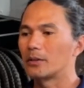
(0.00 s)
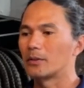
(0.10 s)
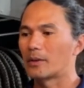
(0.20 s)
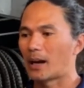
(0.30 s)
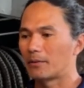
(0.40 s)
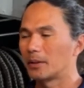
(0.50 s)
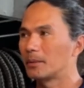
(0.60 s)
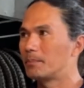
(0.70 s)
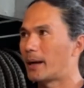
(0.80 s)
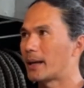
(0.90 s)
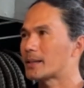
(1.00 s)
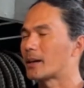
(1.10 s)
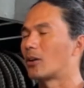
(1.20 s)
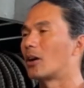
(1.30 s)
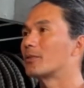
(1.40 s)
gravel bikes
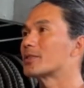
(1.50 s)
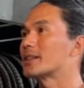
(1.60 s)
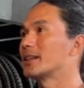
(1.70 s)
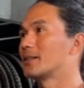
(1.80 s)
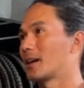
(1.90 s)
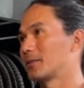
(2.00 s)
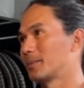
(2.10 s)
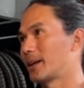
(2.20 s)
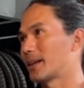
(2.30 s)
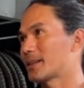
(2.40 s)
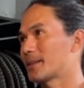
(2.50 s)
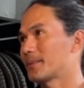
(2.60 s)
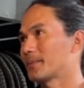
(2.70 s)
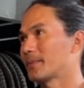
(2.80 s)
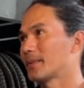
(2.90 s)
are obviously gravel bikes.
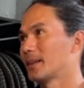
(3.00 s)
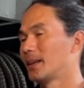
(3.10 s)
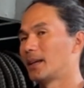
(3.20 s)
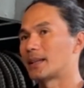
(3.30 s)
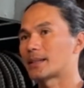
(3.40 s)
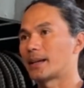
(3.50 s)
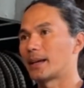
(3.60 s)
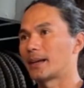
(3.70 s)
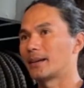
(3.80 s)
It's like